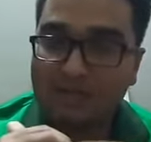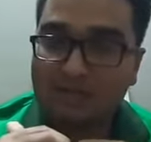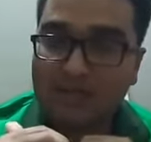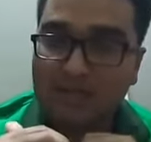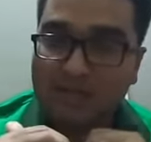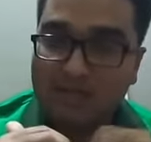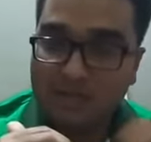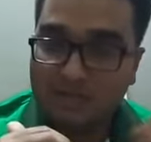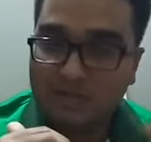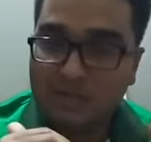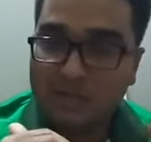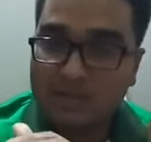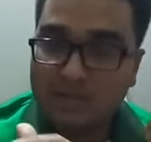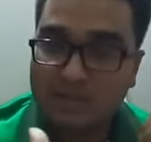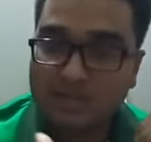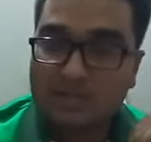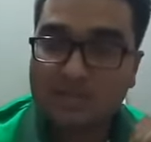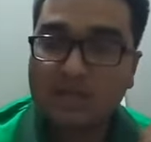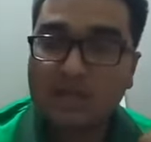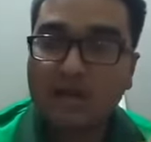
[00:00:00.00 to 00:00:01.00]
the
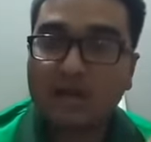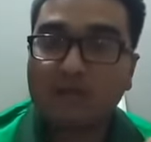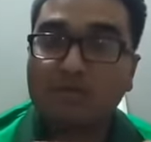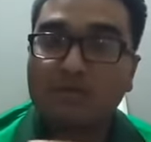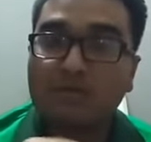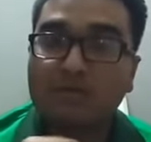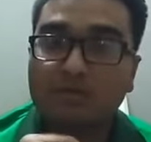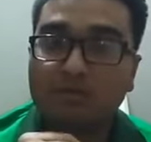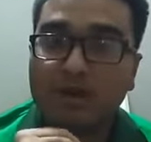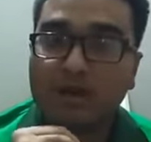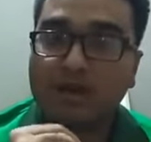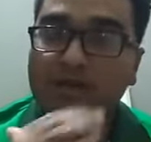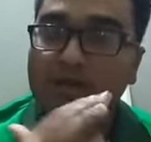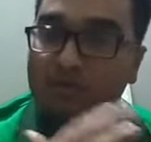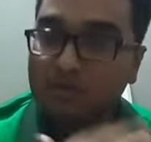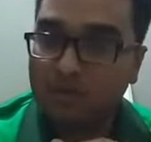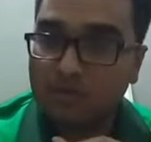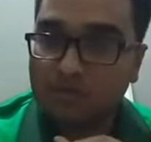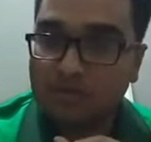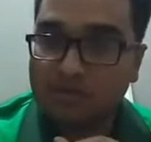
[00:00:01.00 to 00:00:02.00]
definition of direct
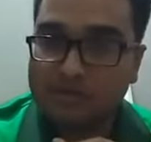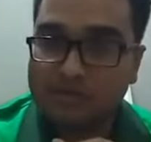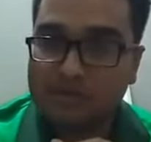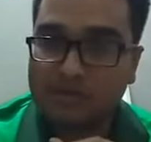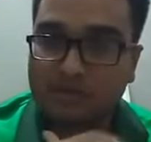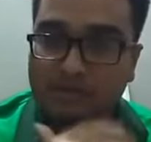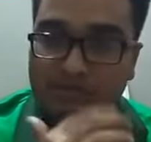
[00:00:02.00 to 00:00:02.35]
democracy.